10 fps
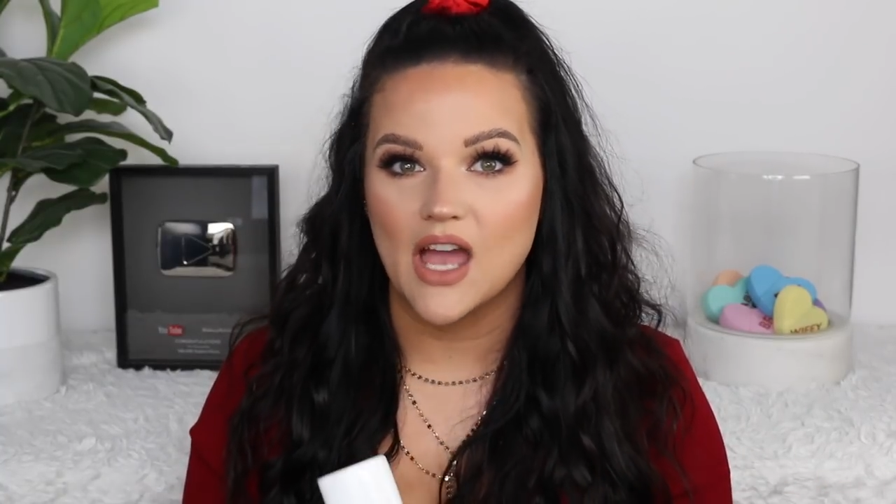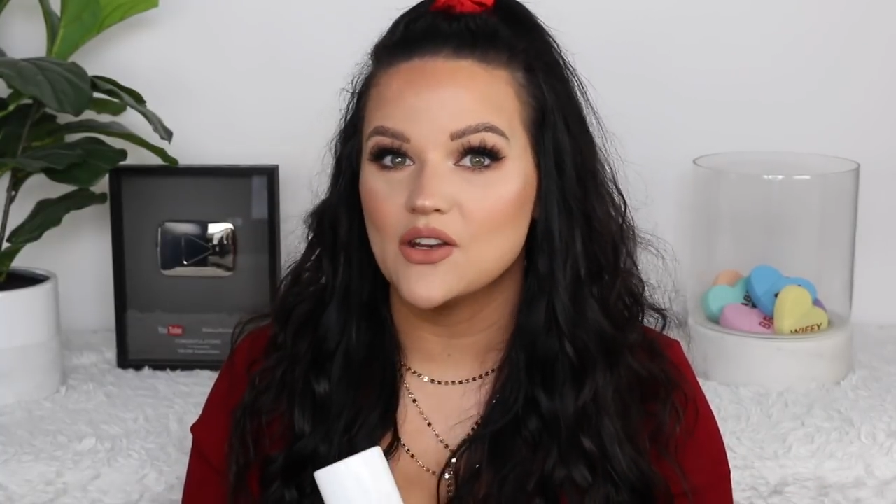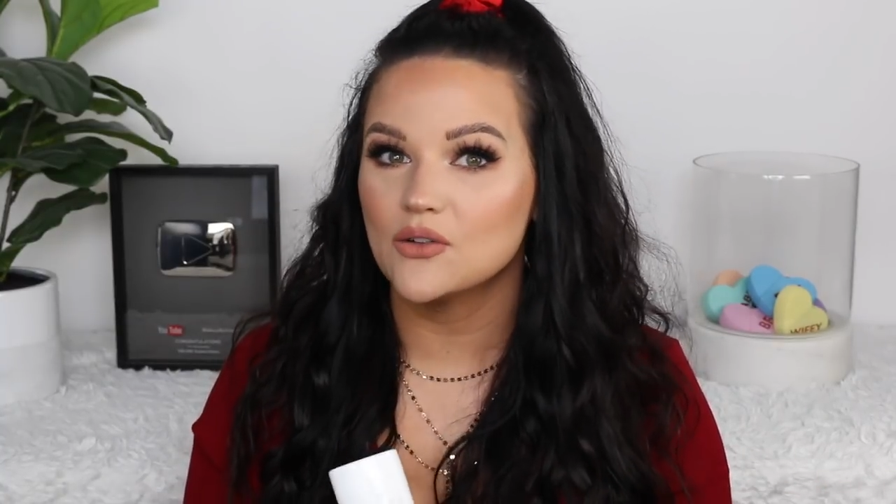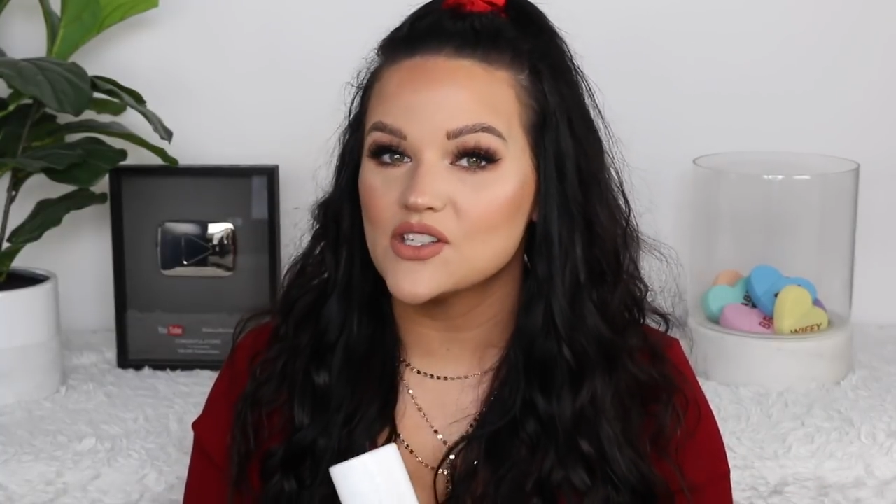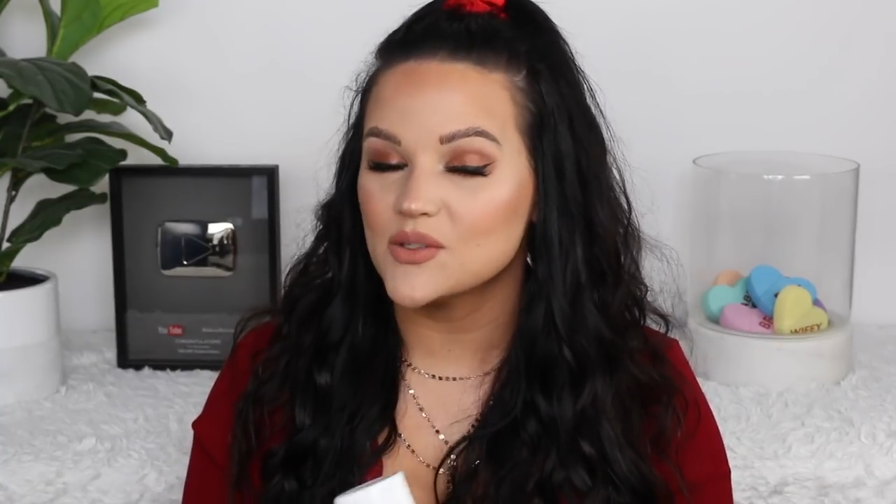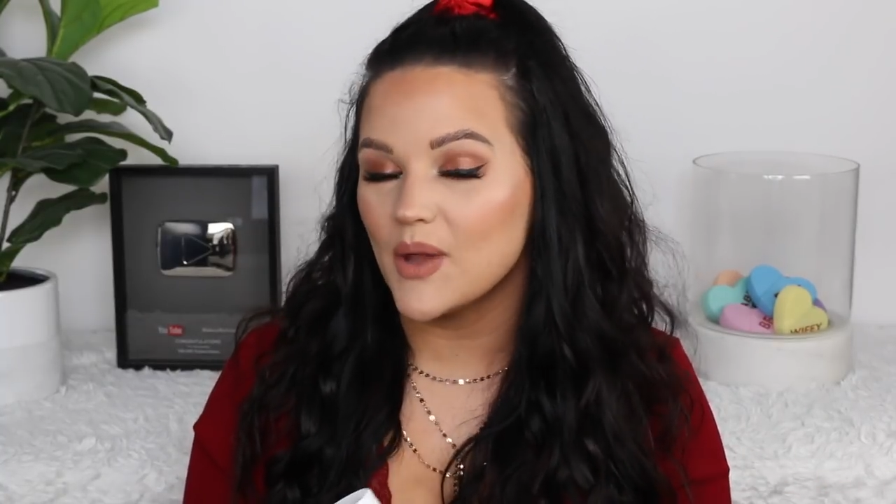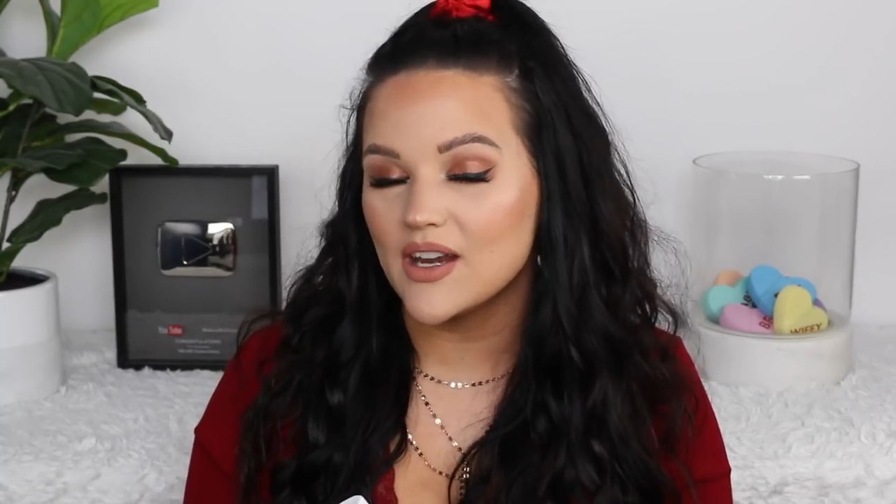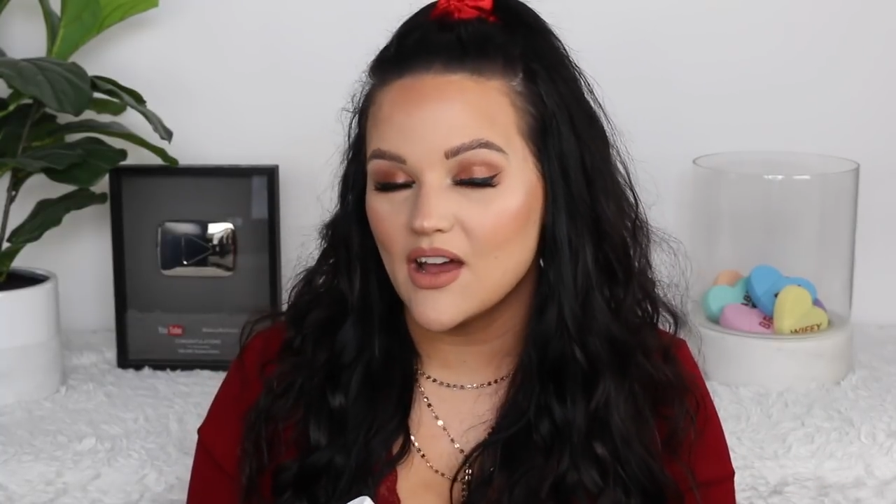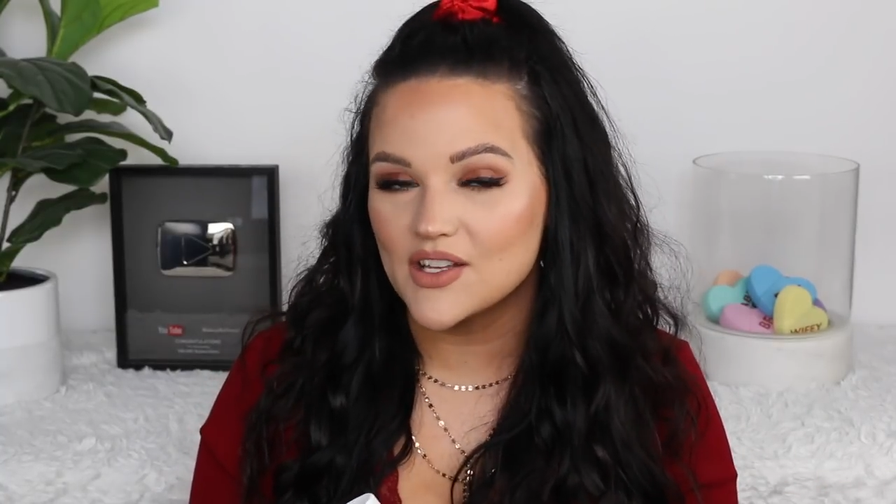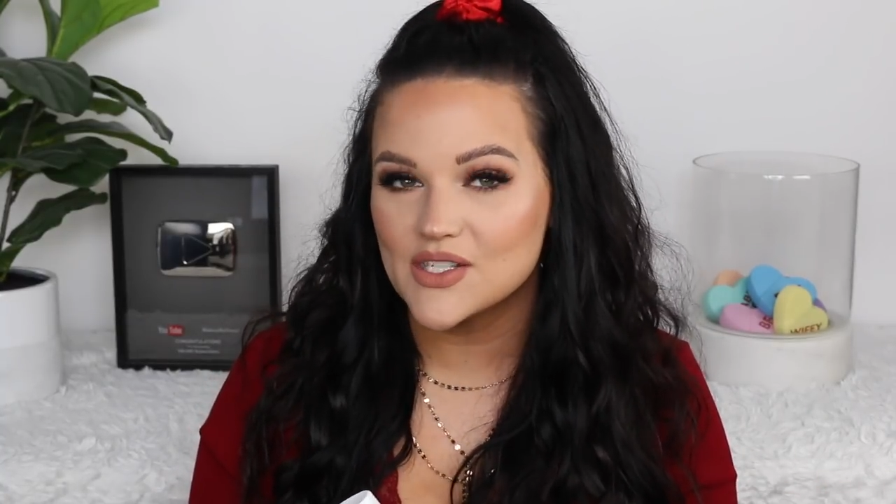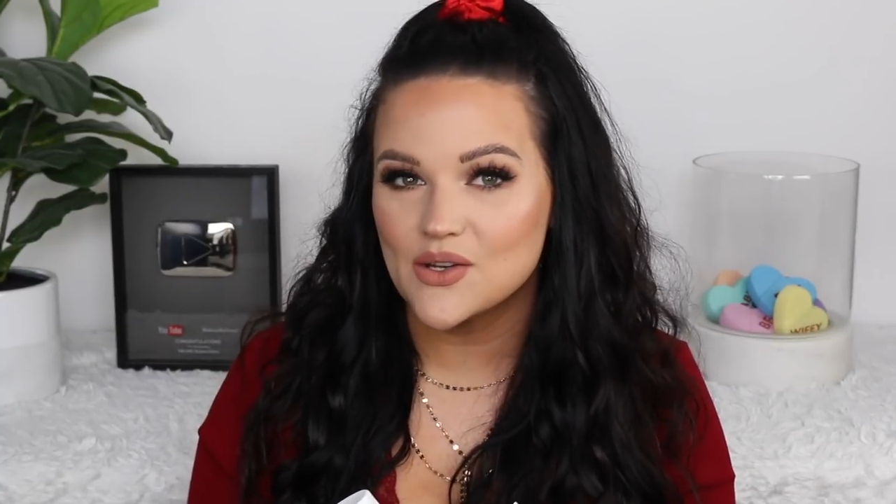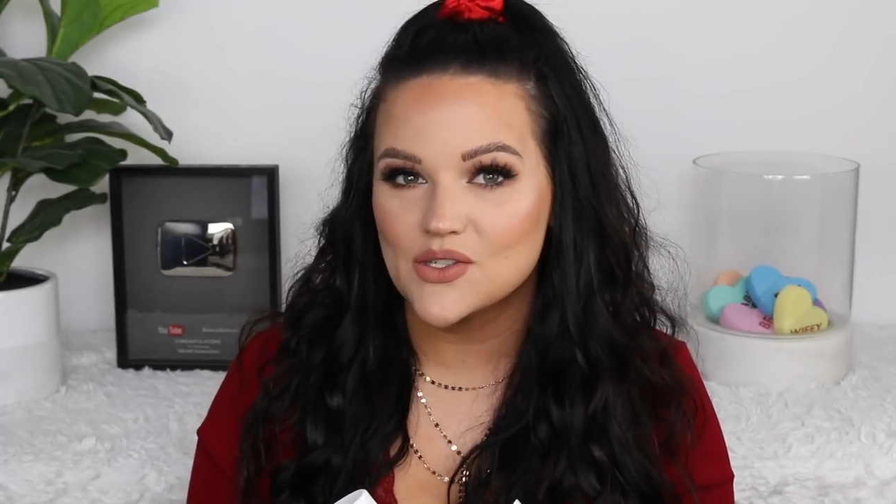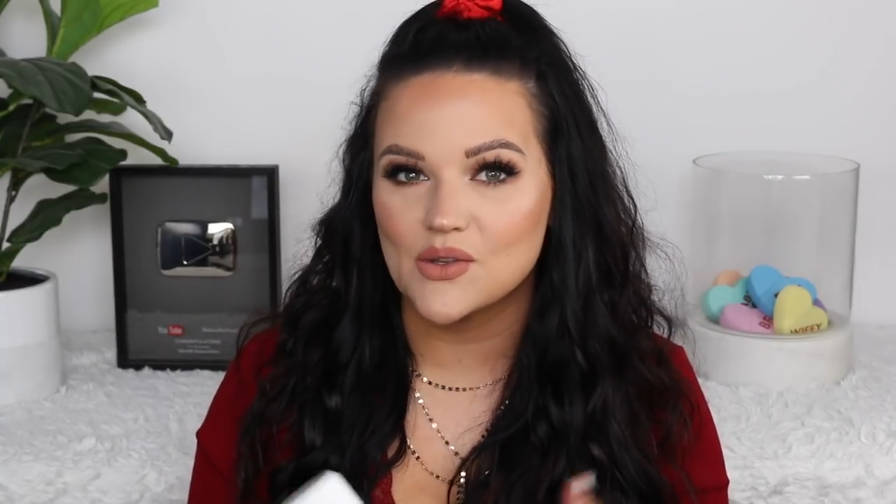I don't sweat also,